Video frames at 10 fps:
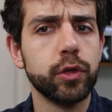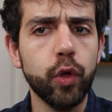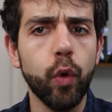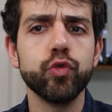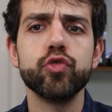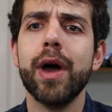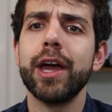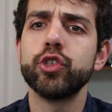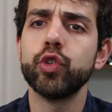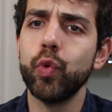Don't
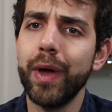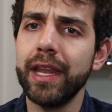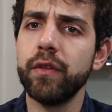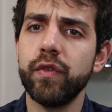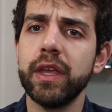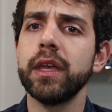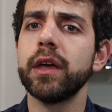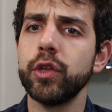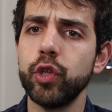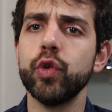try to do anything
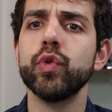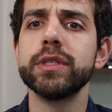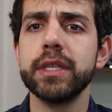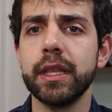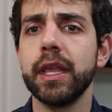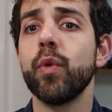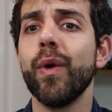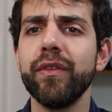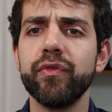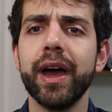using the
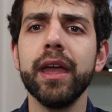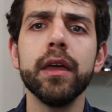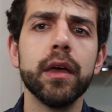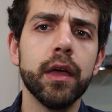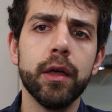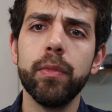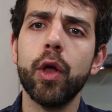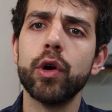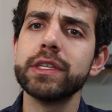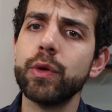Wi-Fi
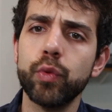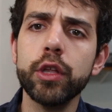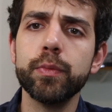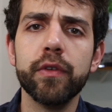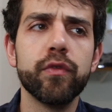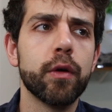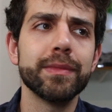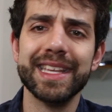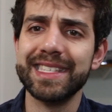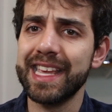because they will not
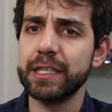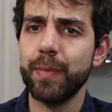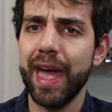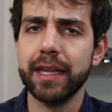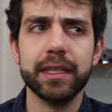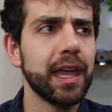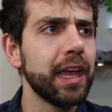perform as expected.